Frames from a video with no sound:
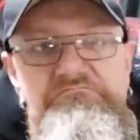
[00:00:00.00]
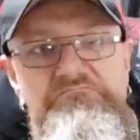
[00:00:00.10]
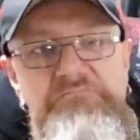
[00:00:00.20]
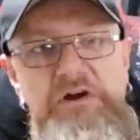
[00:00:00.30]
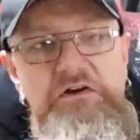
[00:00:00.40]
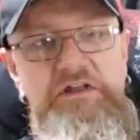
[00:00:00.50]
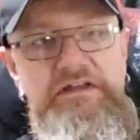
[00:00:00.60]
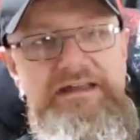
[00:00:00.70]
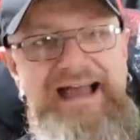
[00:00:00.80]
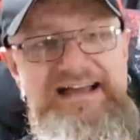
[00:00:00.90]

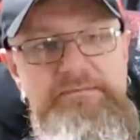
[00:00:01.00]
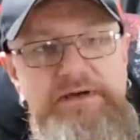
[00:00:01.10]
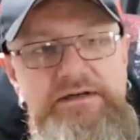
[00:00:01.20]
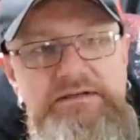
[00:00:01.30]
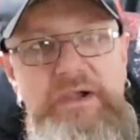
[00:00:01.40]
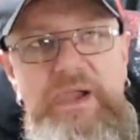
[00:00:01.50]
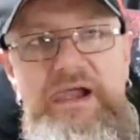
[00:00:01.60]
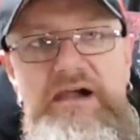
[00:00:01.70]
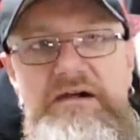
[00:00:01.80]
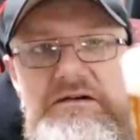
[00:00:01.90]
murky amber,
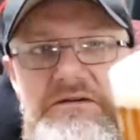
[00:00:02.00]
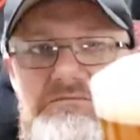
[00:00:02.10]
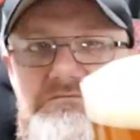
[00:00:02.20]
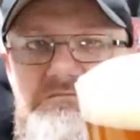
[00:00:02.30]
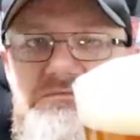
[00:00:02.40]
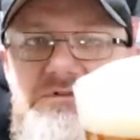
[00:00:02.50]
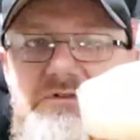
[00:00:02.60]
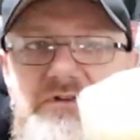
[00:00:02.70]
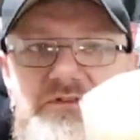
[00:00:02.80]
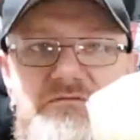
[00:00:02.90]

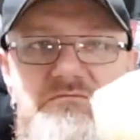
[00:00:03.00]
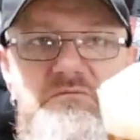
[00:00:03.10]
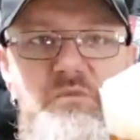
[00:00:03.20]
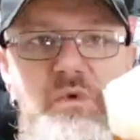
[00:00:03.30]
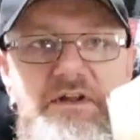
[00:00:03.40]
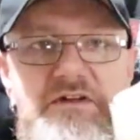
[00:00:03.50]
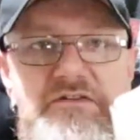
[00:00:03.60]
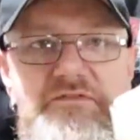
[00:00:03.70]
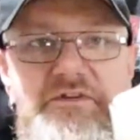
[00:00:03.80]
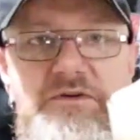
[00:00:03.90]
nice
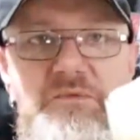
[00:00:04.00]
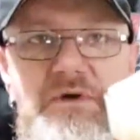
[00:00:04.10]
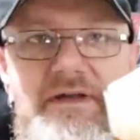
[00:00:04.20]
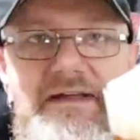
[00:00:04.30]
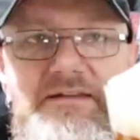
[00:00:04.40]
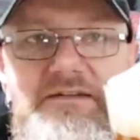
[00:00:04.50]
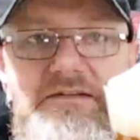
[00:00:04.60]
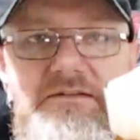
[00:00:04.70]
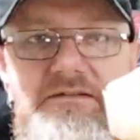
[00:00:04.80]
1.5 finger white head.